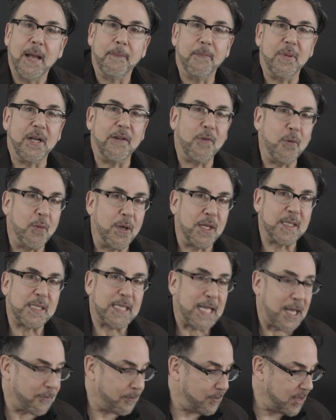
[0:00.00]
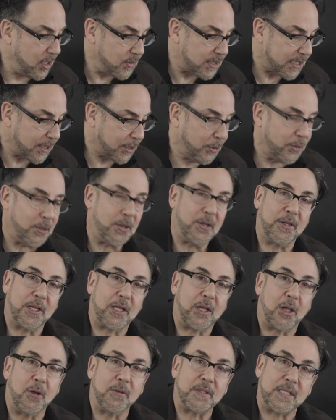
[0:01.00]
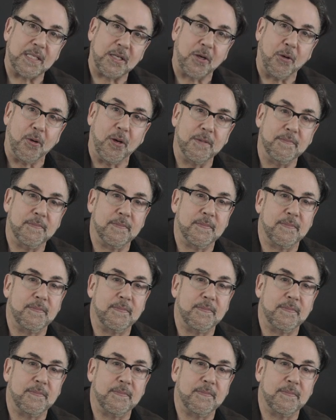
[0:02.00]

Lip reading: But if you want to sound musical, the closest chord is